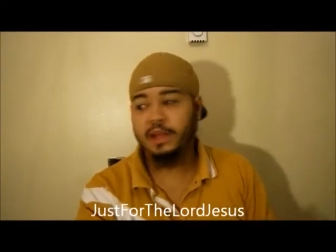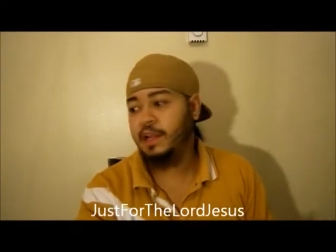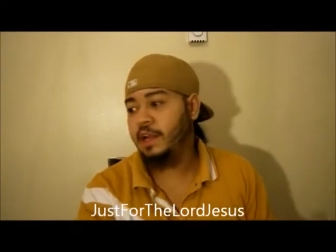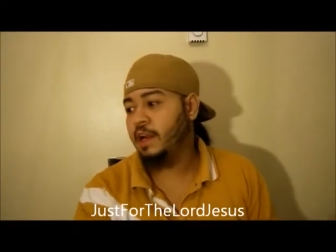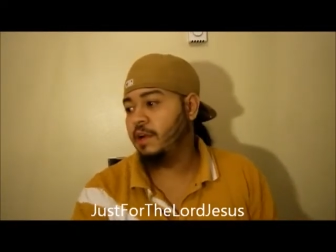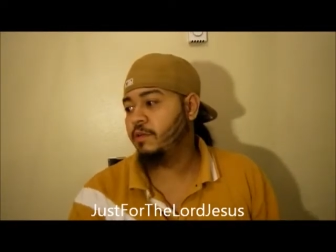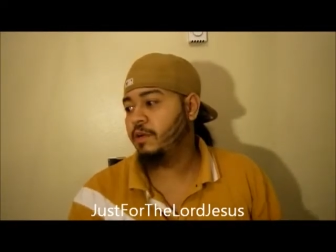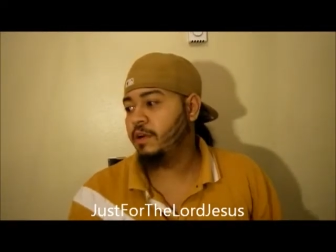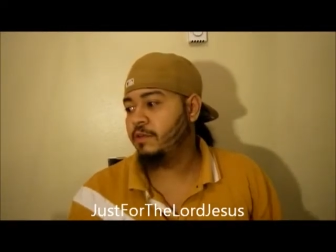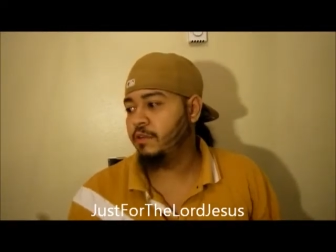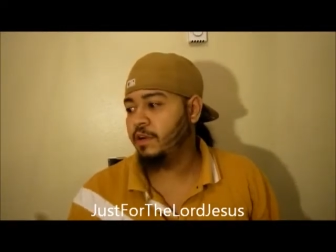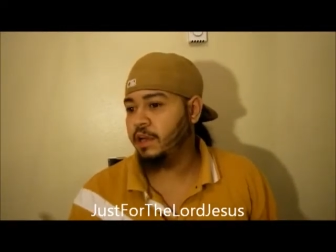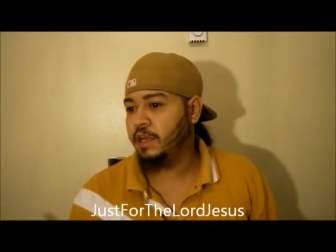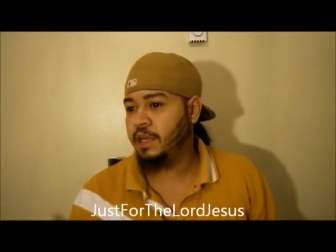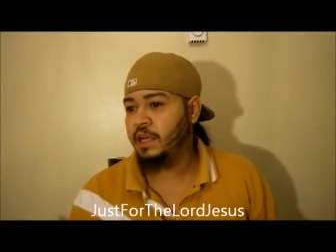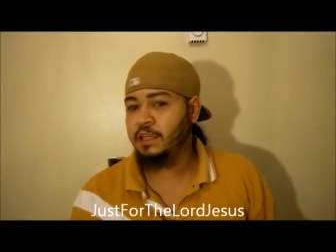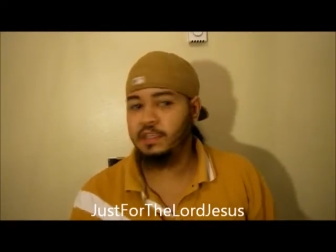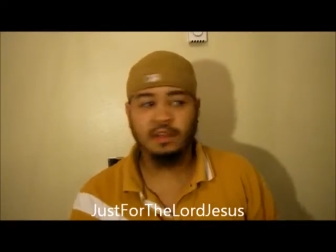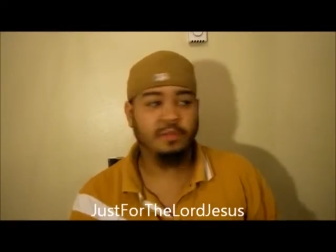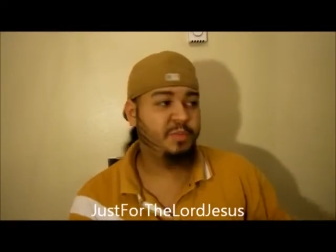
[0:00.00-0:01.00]
Then I went over to the
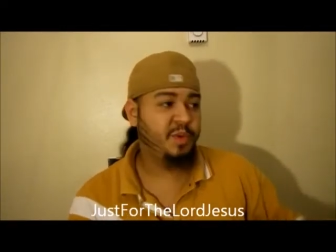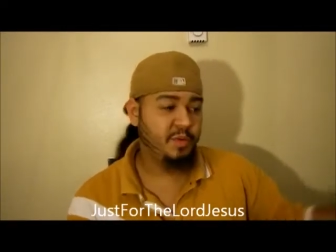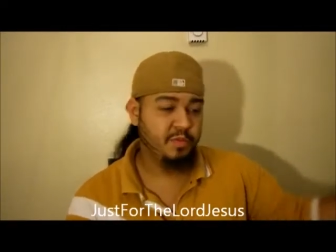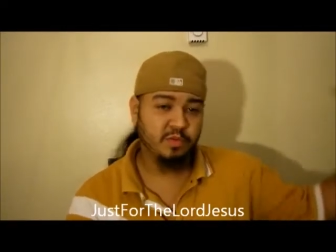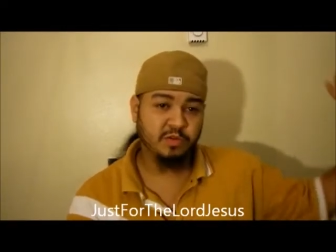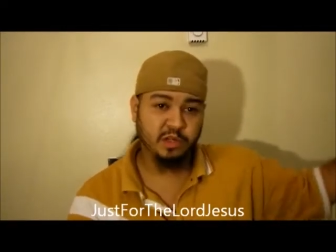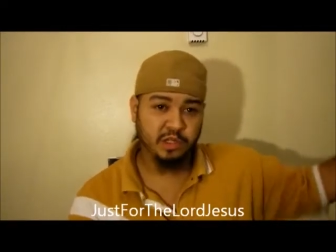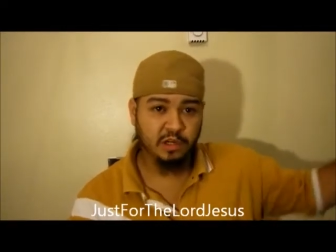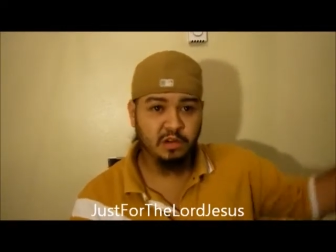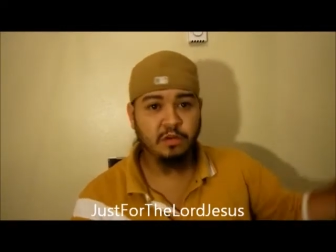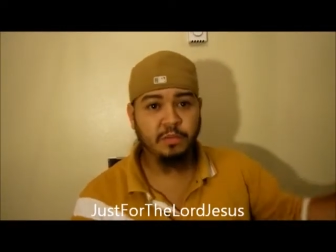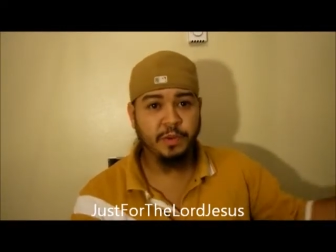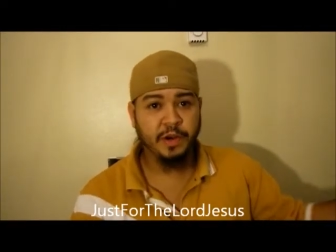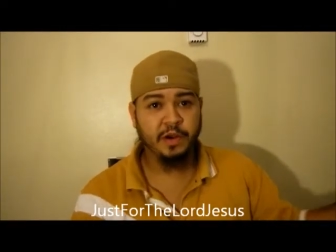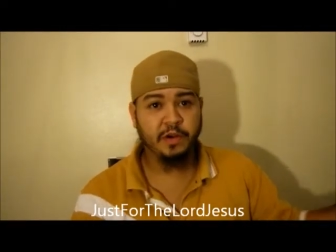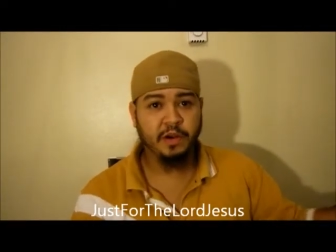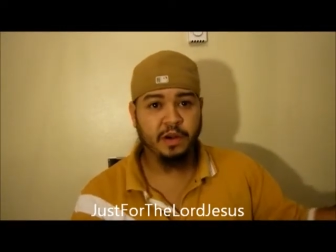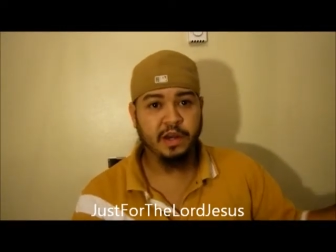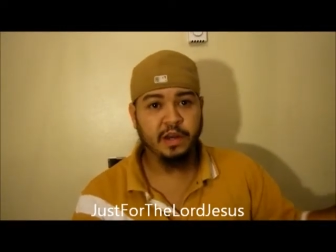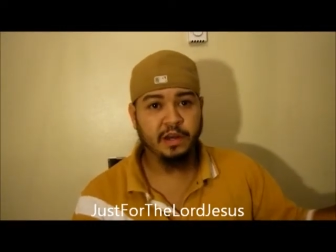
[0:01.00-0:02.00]
kitchen. People were still
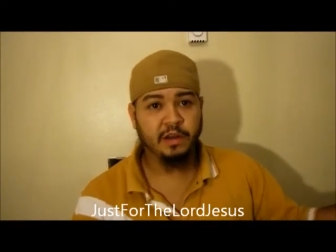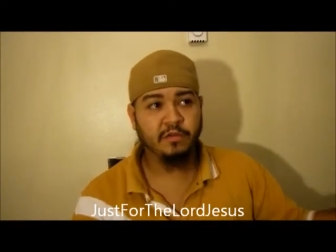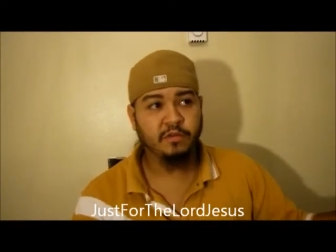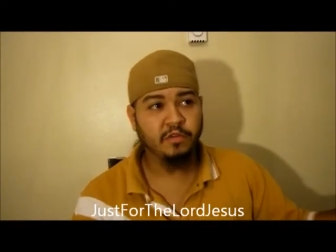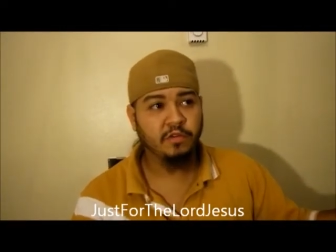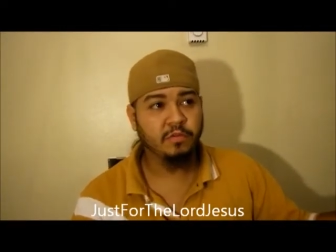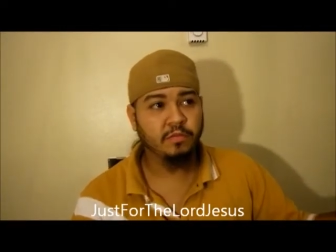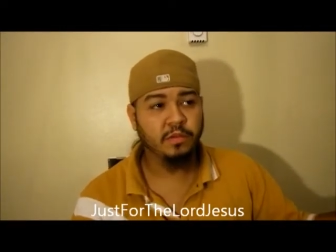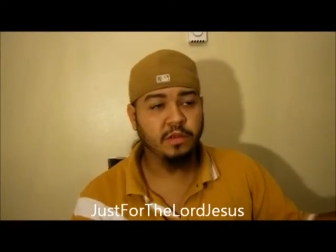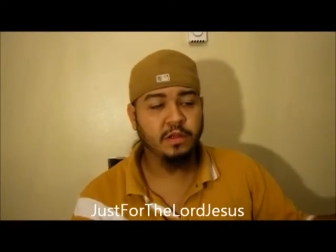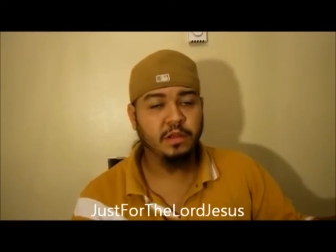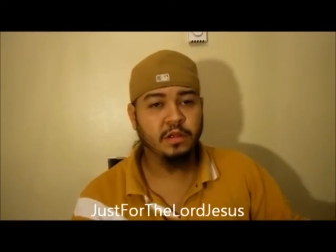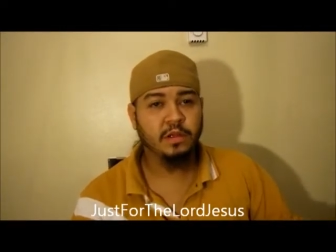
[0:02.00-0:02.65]
appearing in the room,